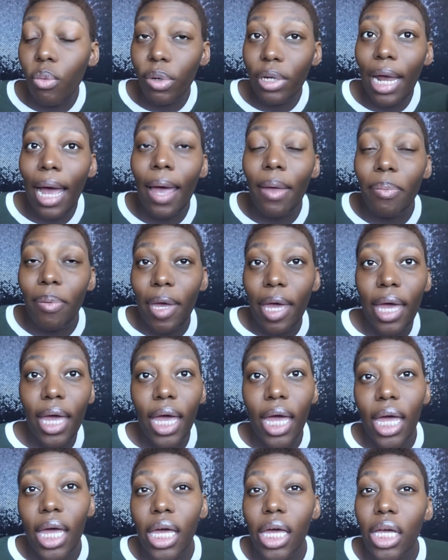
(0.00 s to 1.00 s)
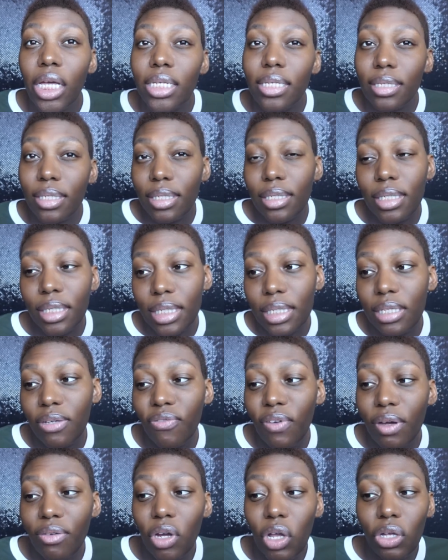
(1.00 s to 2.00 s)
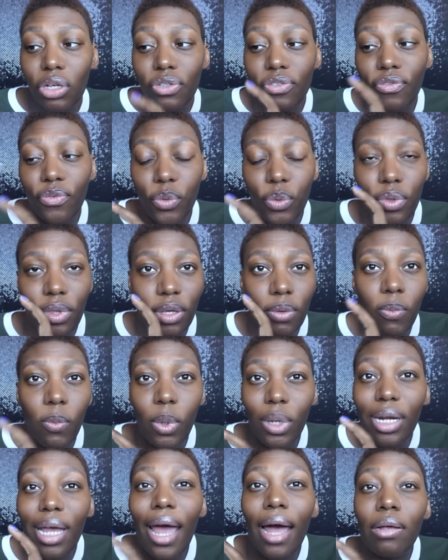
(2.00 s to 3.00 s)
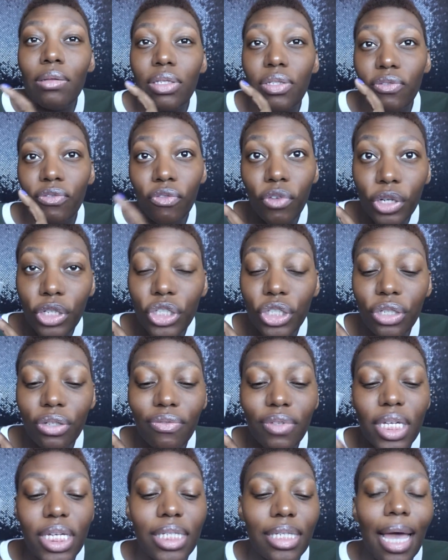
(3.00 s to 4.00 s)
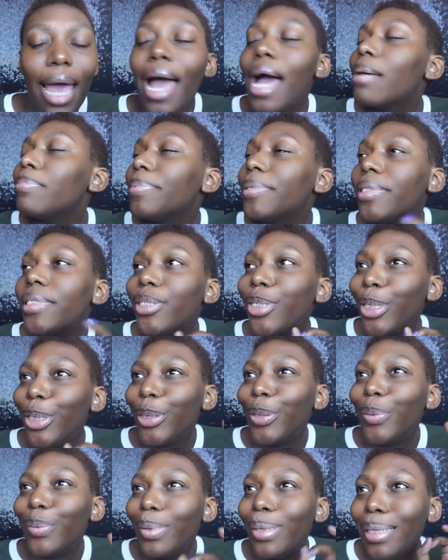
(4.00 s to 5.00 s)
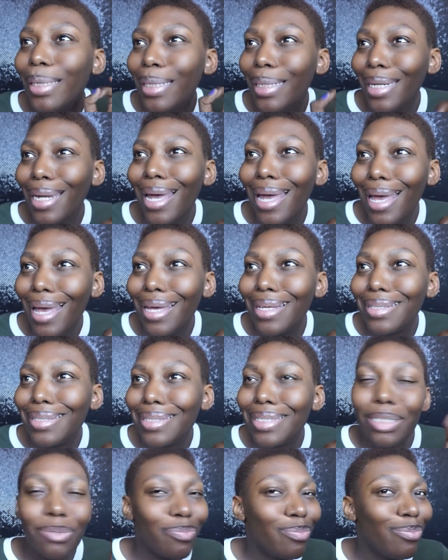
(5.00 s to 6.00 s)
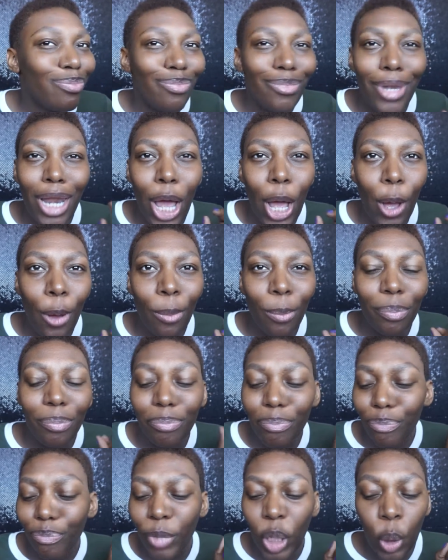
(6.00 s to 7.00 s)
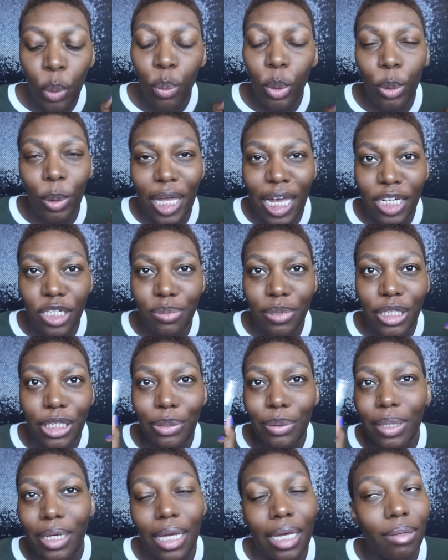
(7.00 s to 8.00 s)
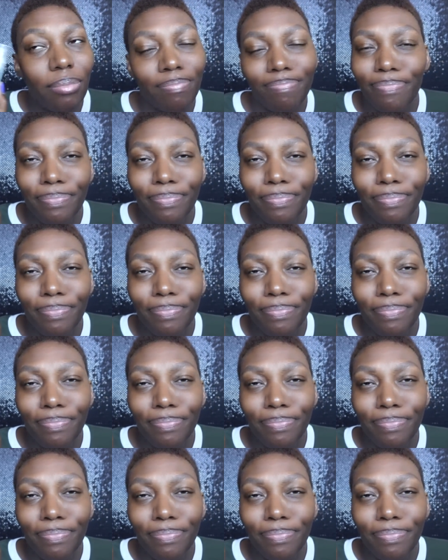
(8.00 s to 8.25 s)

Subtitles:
would I pay $65 for the 1 ounce version of this? Absolutely not. Nope. Won't catch me doing it.